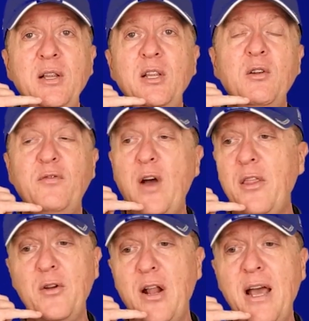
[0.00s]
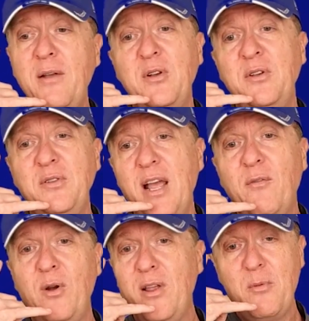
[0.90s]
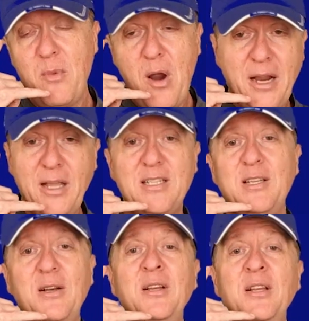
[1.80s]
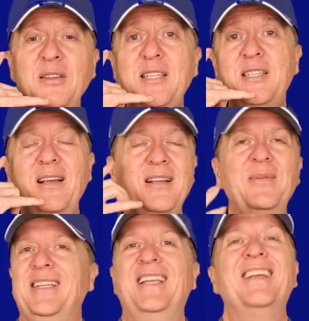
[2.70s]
and your father and I were never in the market, so this... Uh, I mean,